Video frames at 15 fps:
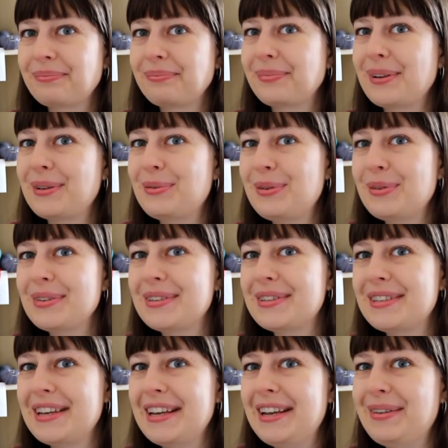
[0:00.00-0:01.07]
But we will
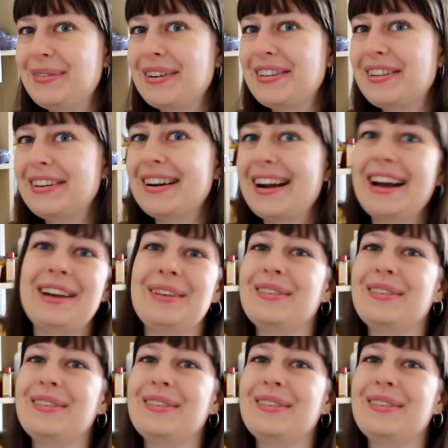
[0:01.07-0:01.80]
see whether I